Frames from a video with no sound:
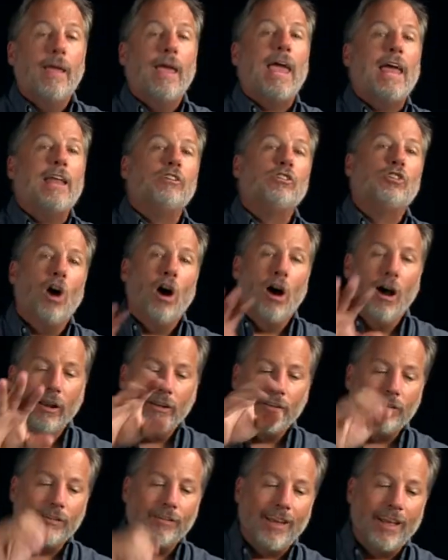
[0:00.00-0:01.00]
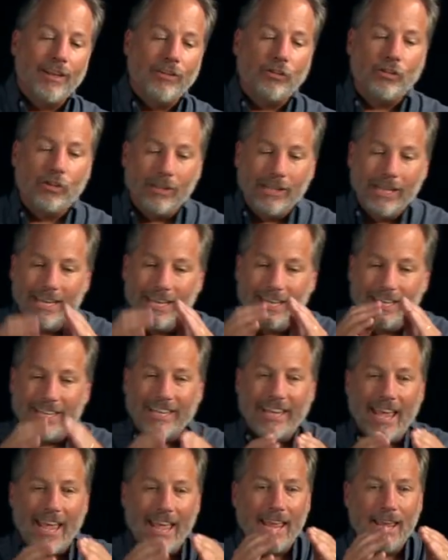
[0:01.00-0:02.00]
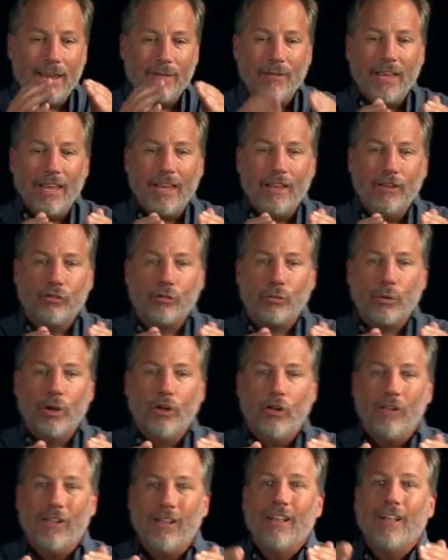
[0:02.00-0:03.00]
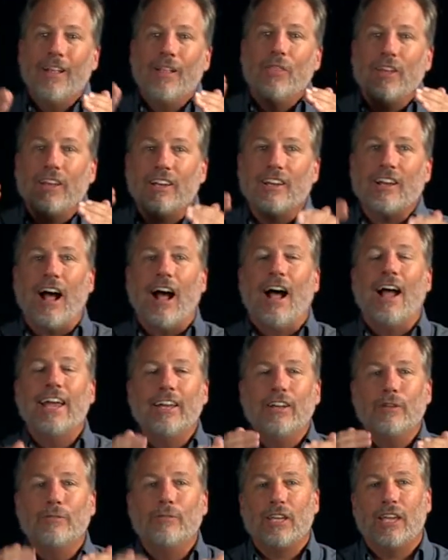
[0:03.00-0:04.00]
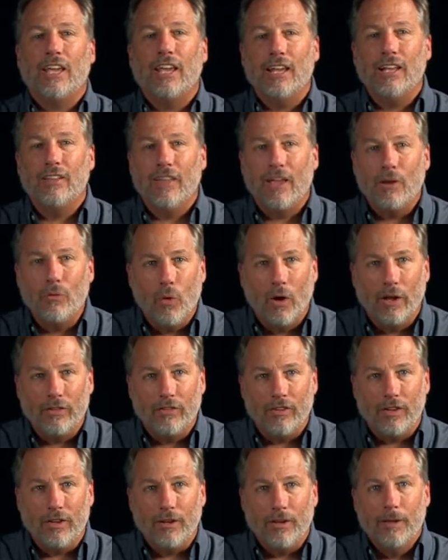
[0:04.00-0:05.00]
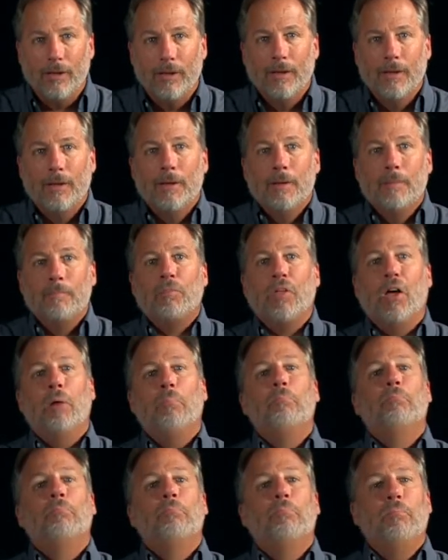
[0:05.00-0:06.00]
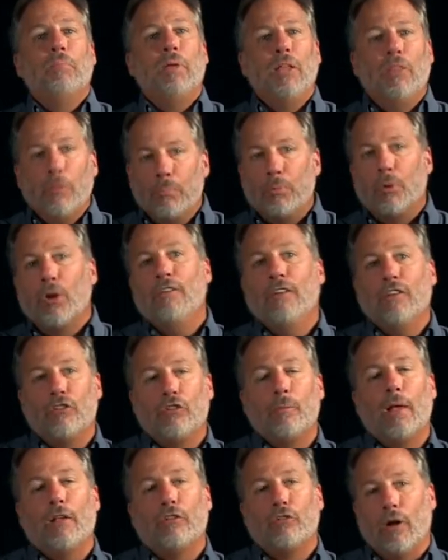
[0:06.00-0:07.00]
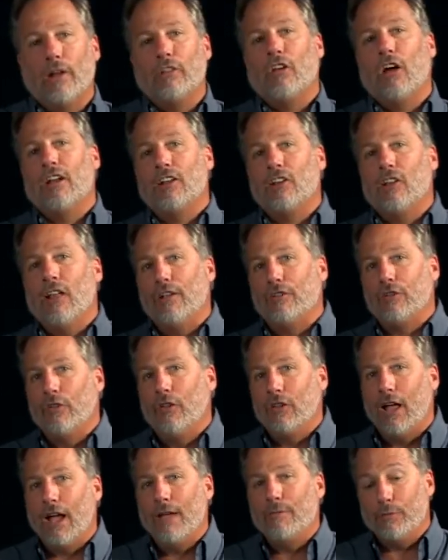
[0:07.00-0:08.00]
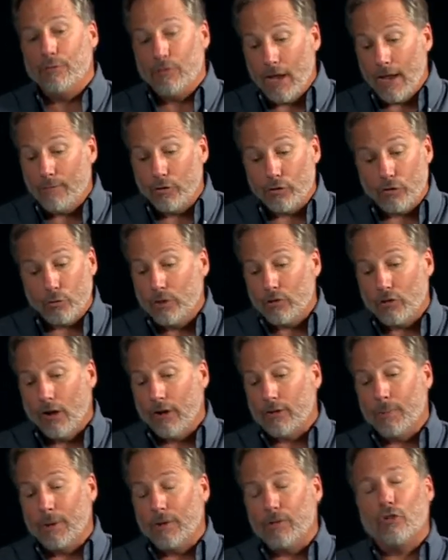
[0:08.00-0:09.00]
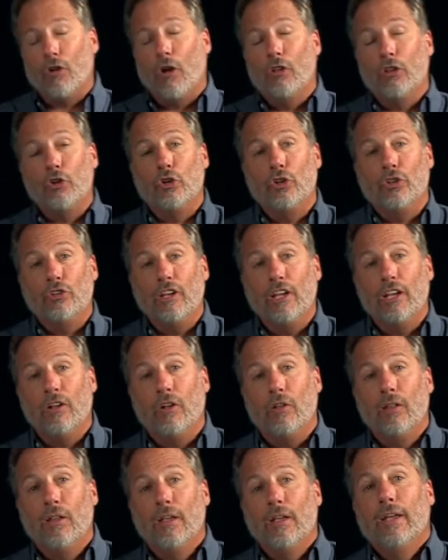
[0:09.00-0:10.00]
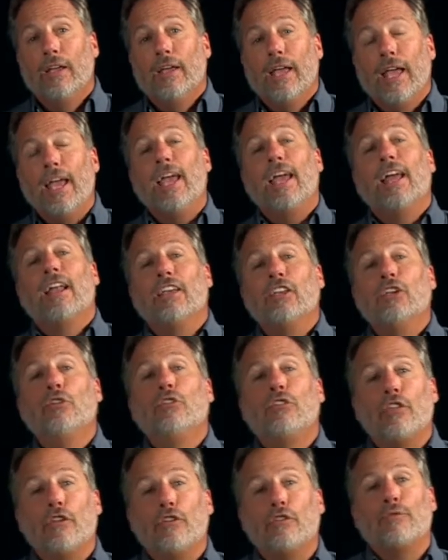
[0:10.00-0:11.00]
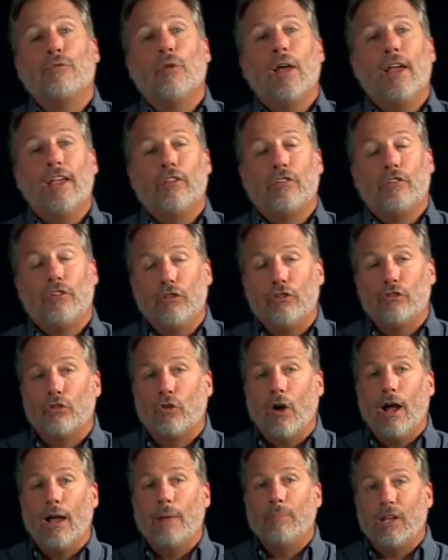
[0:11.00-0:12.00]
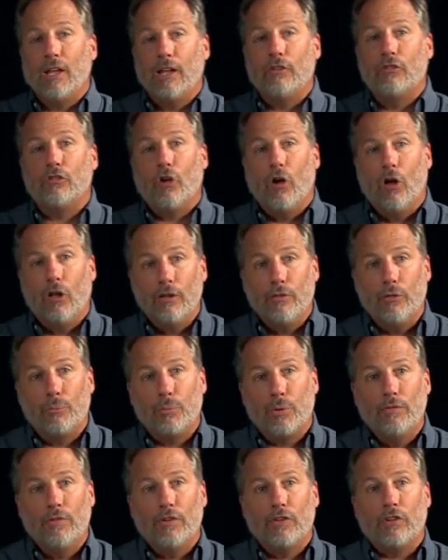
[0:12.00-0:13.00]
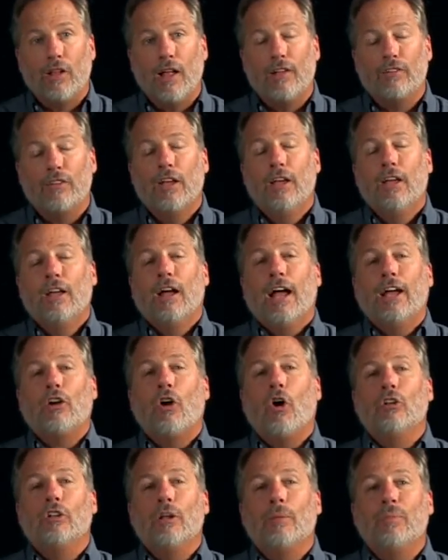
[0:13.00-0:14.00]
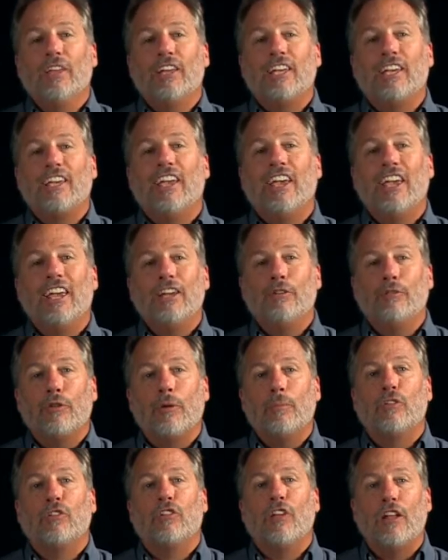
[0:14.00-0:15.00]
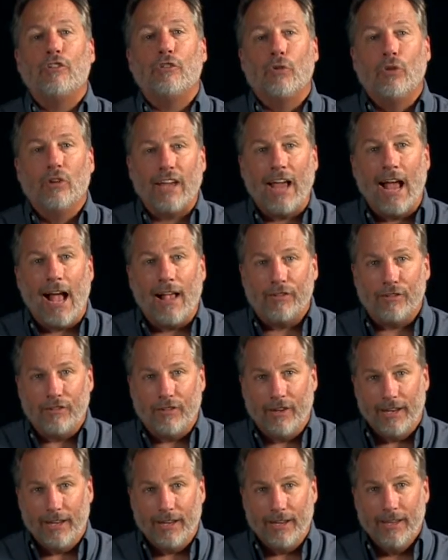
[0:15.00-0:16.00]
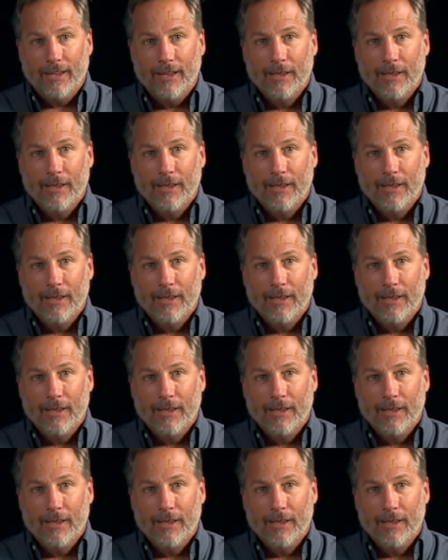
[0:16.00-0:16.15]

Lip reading: And God essentially gave Israel the kind of king they wanted. In the previous semester, I taught a class on the life of David, so we talked about Saul a good deal. And I used this phrase to describe King Saul in the previous class. I called him the king from central casting.